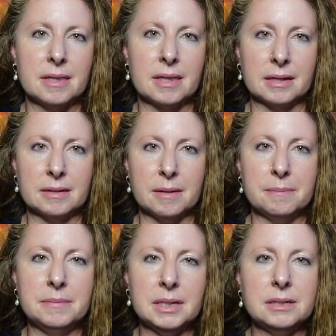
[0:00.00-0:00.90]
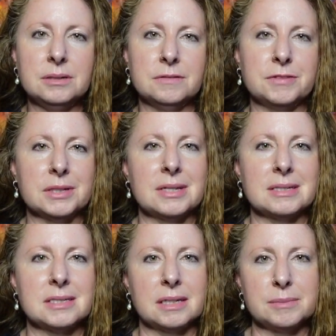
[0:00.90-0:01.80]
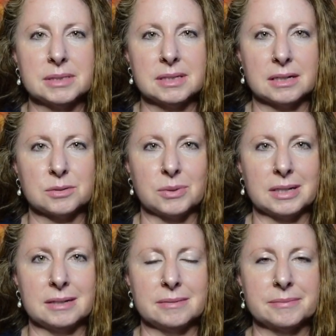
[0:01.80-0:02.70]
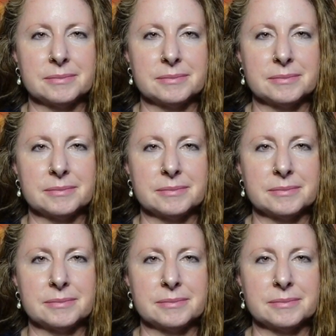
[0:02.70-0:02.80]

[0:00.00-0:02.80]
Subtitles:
that made you feel that same exact way,